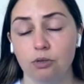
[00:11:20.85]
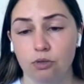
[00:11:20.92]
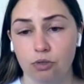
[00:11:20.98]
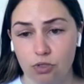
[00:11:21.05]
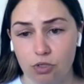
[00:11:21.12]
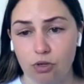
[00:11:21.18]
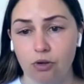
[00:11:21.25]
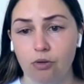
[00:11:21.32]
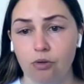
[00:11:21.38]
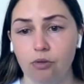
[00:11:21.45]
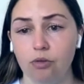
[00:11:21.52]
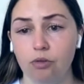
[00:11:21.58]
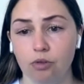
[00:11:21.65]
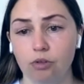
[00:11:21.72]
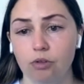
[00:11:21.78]
to
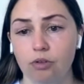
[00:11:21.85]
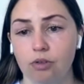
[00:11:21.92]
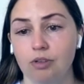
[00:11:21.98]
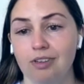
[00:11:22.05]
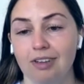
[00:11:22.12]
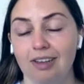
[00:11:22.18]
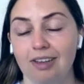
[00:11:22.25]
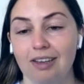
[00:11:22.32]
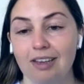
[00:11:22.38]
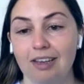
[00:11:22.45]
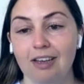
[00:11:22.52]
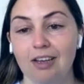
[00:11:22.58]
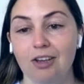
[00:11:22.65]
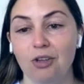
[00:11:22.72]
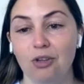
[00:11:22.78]
soothe,
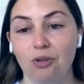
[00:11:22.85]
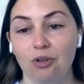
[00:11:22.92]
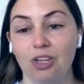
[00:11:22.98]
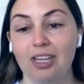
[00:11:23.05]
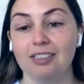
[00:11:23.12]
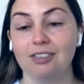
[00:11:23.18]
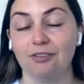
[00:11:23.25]
you